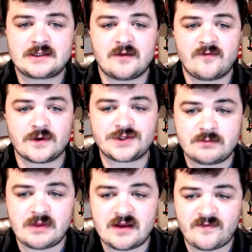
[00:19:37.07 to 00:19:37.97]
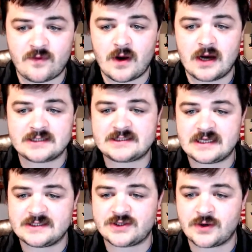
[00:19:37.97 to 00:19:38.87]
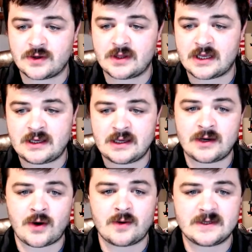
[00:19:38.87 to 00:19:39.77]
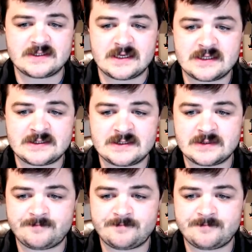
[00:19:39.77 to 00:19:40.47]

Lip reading: conversion mean for us internally in our business?